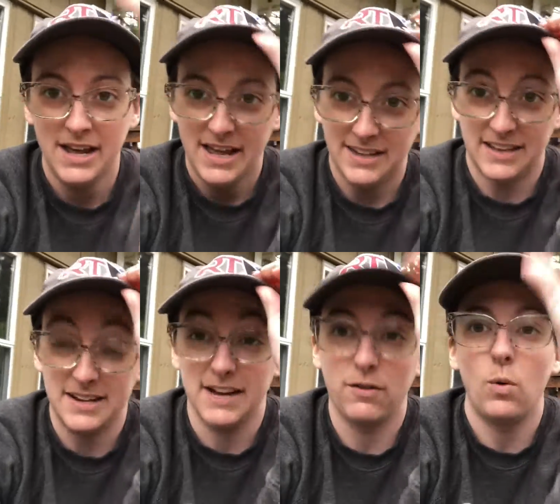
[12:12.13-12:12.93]
so I
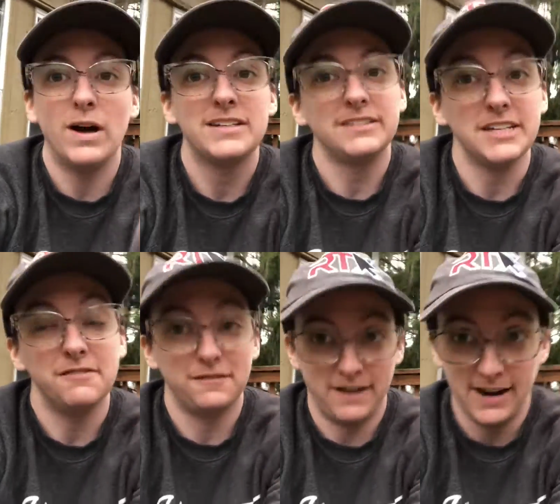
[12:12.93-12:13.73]
never want to leave a
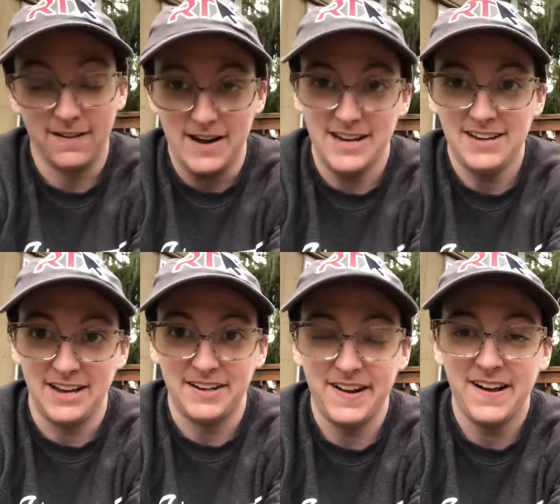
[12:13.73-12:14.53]
fire
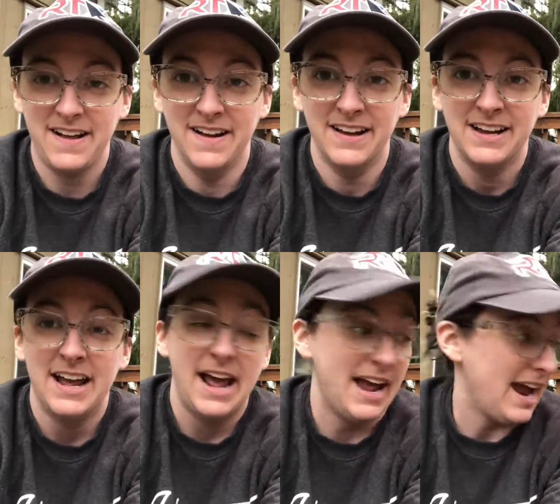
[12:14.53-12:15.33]
unattended.
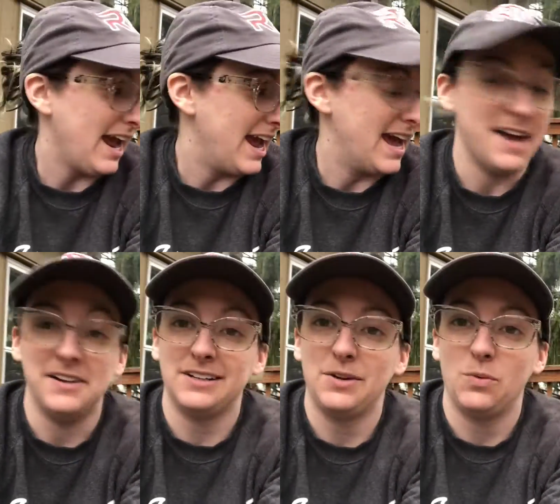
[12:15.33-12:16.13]

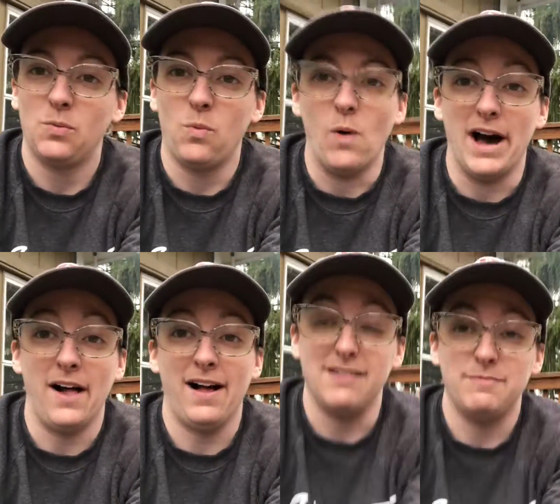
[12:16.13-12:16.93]
And
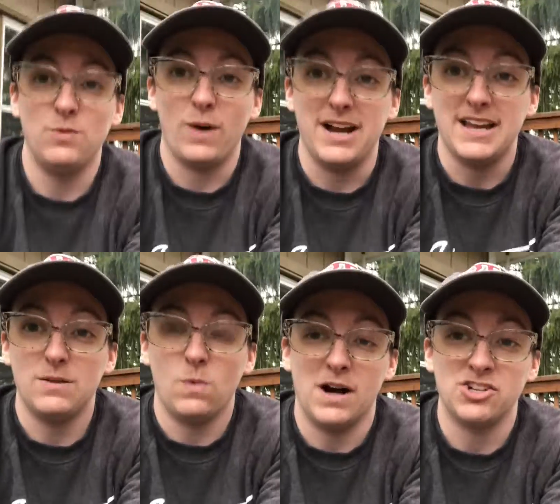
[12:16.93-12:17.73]
while I've been waiting and
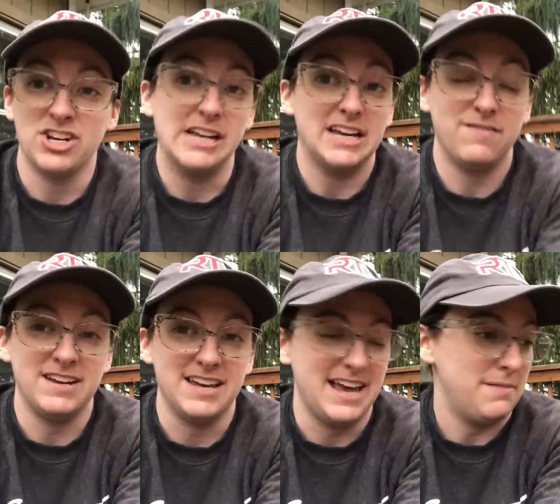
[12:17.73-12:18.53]
watching it and
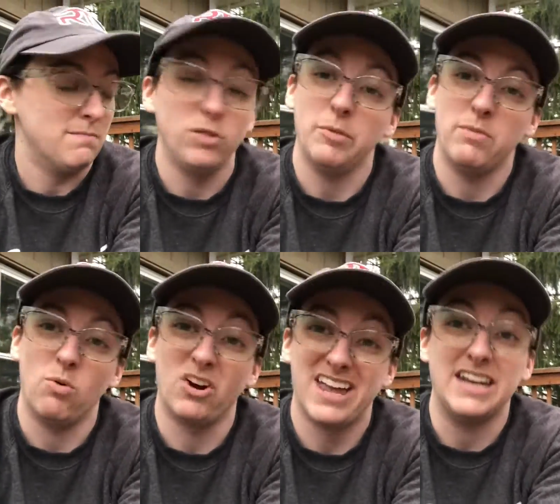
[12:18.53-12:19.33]
giving it a little bit
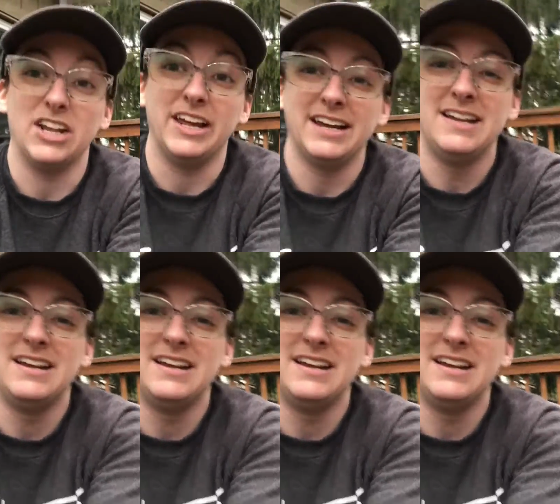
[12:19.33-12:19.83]
more kindling,